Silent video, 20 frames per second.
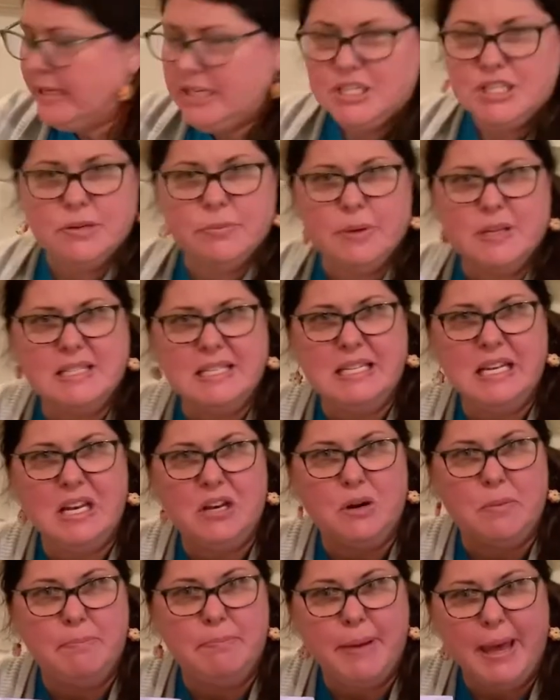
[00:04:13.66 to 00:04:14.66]
she wasn't in
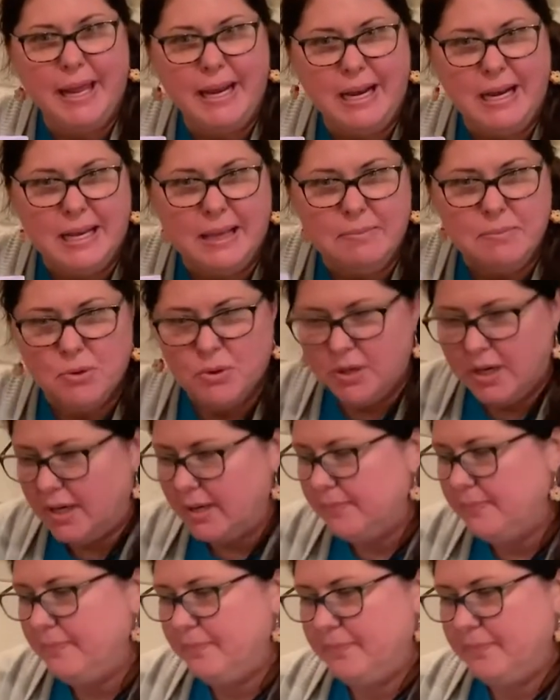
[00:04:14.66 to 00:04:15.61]
her bed anymore.